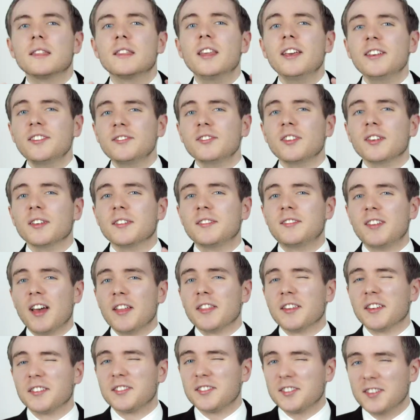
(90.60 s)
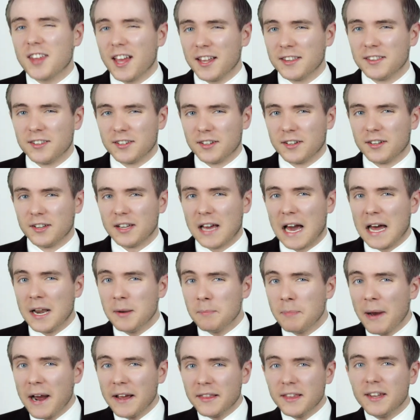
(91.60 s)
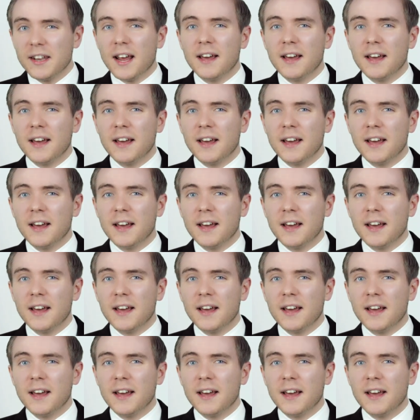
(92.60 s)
This set the standard, and by the